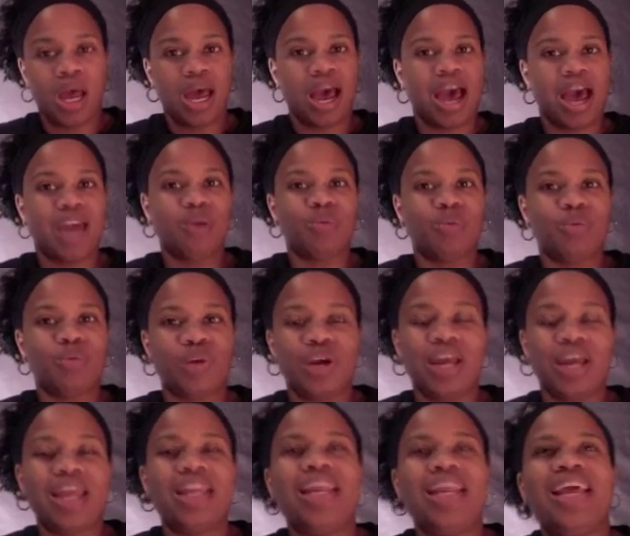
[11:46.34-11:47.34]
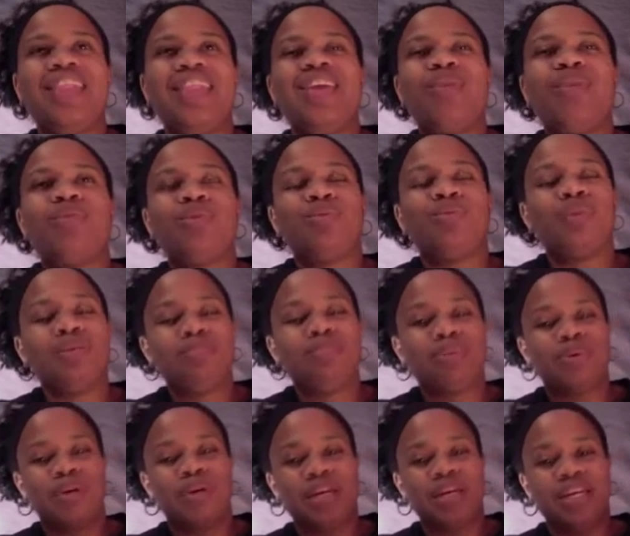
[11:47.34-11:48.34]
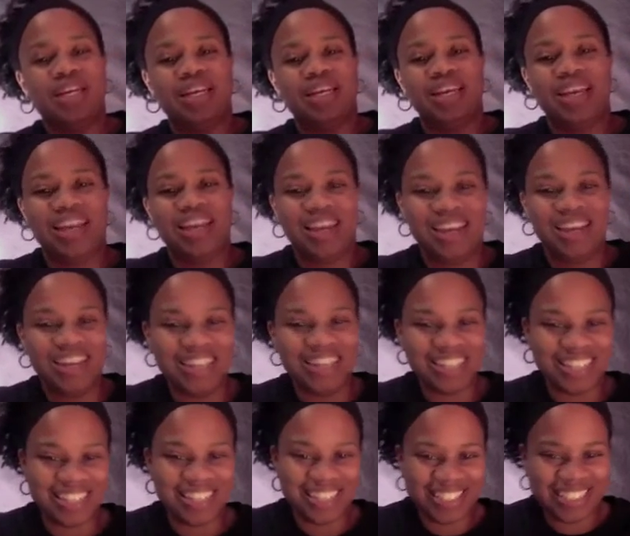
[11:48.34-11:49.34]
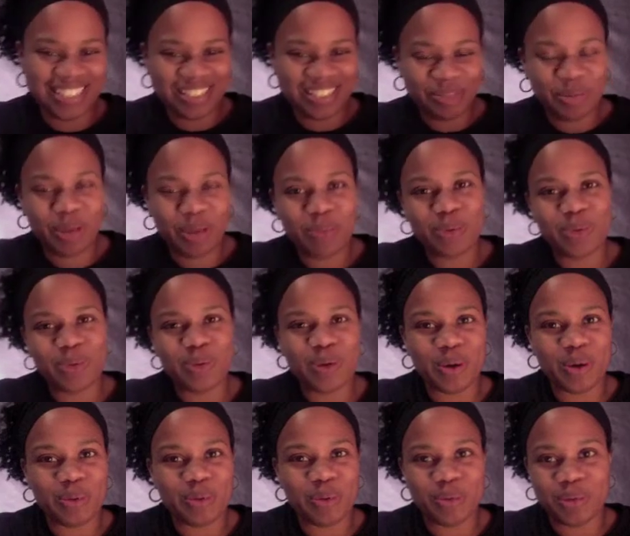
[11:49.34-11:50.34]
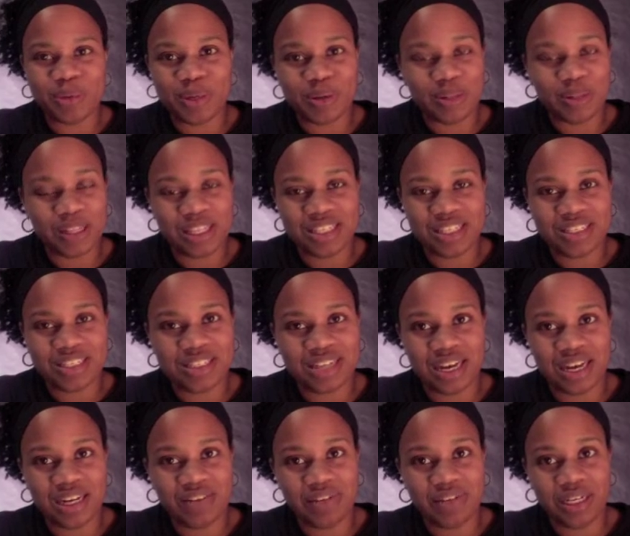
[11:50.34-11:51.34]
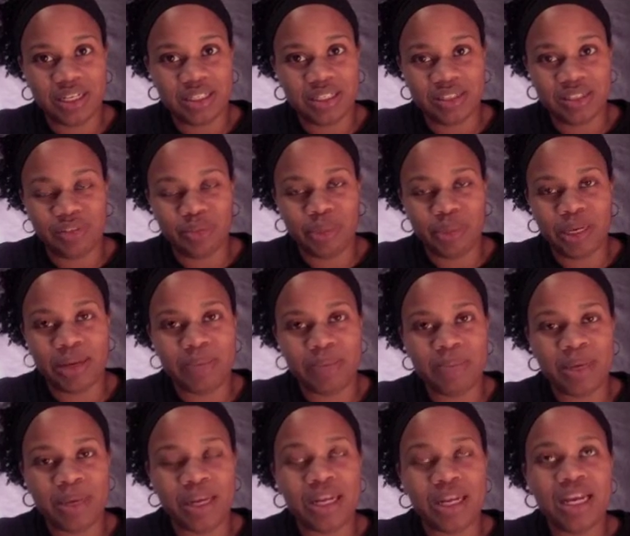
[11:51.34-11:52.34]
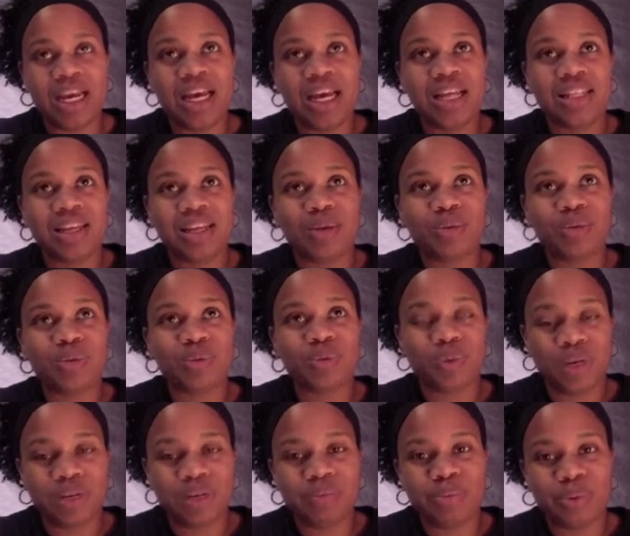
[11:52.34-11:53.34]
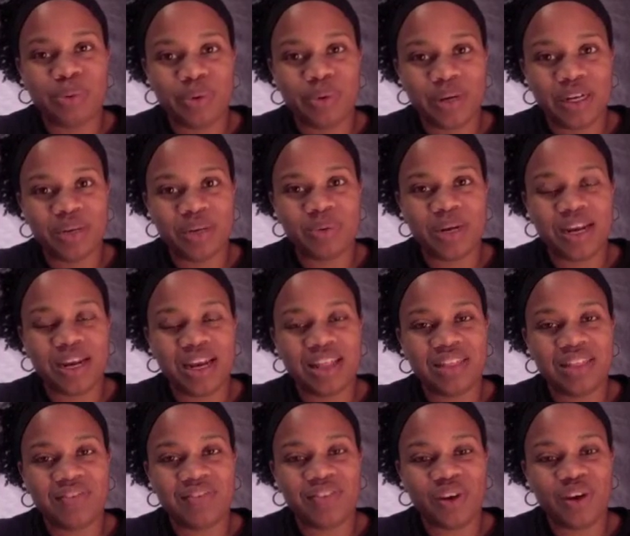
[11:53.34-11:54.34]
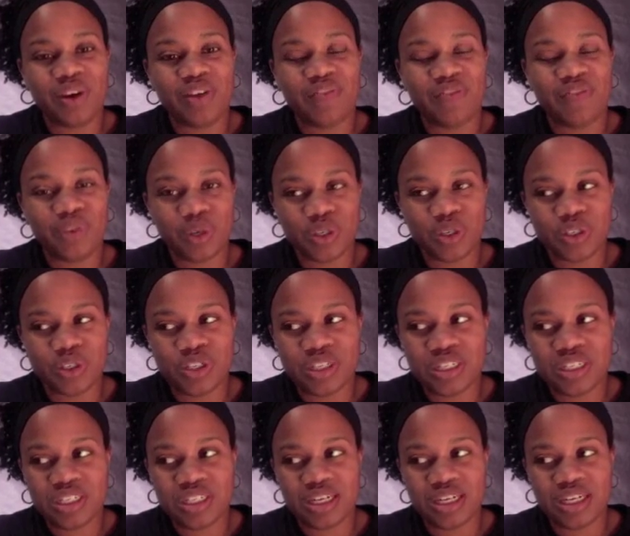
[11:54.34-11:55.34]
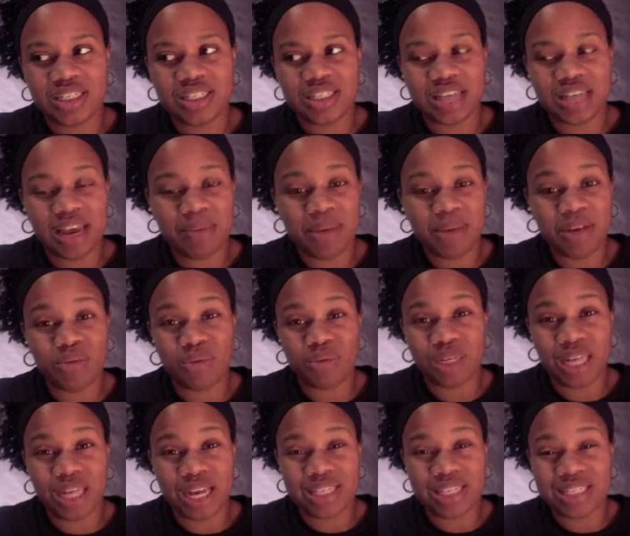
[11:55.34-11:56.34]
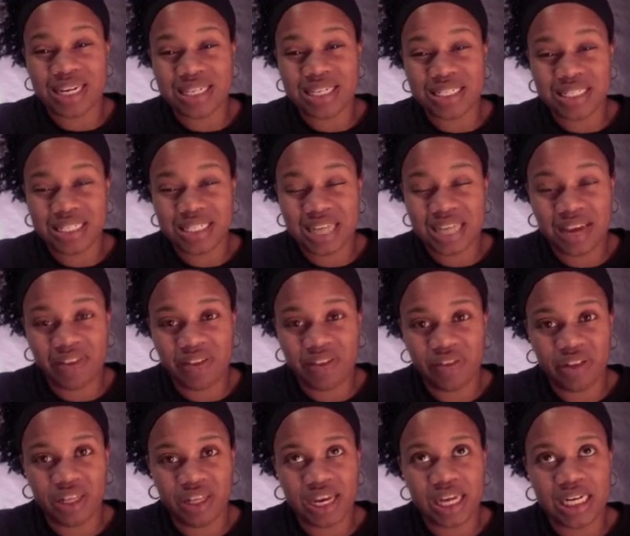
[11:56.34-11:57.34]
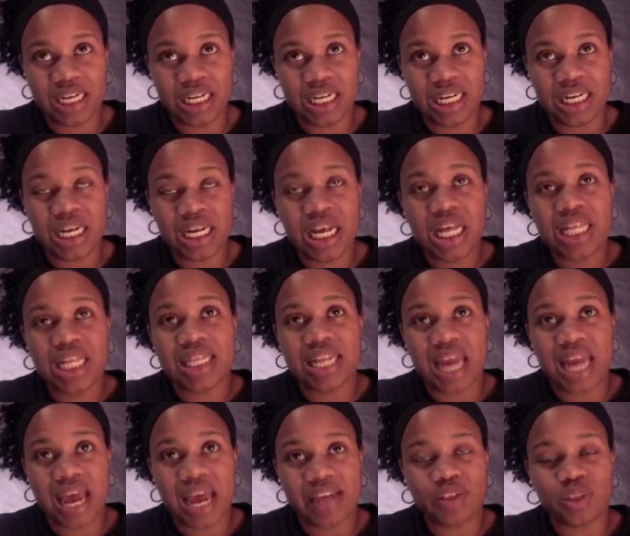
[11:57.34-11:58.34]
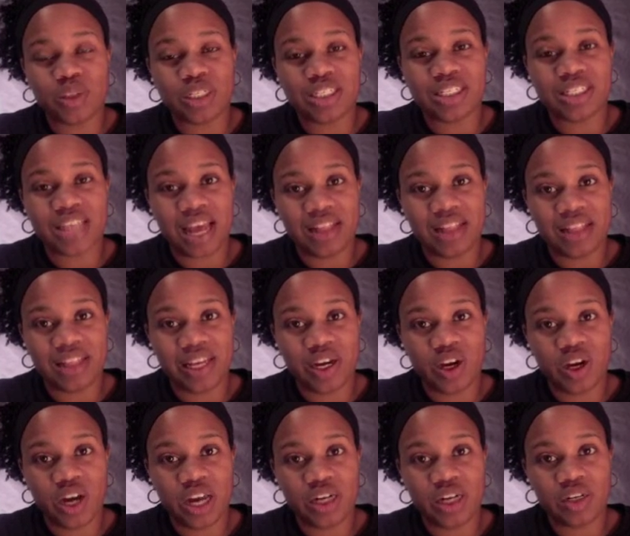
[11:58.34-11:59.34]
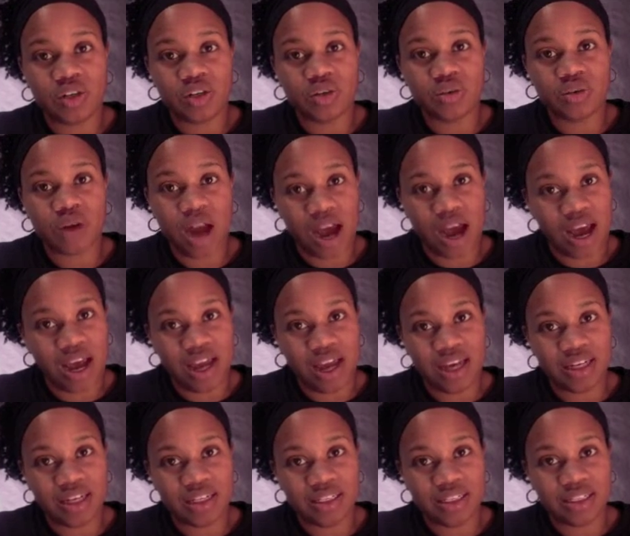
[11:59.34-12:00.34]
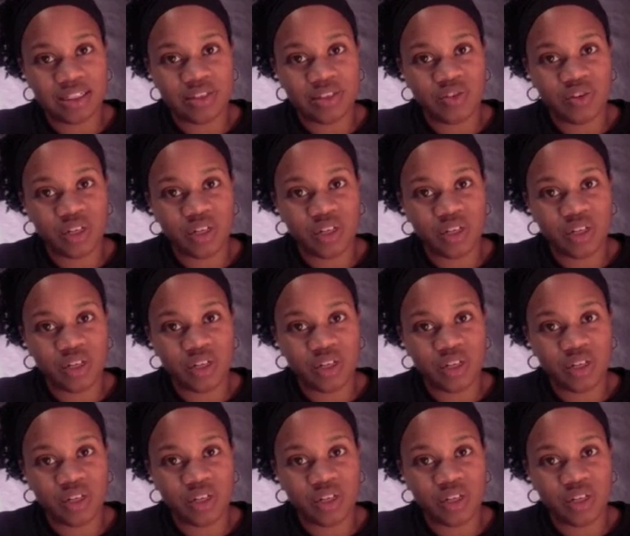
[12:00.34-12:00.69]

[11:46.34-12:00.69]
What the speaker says: I don't know. And there was one point, and people who know me will know that this is not even easy for me to admit. There was one point when I got the very first assignment and realized that I didn't have everything I needed, that I actually sat there and cried for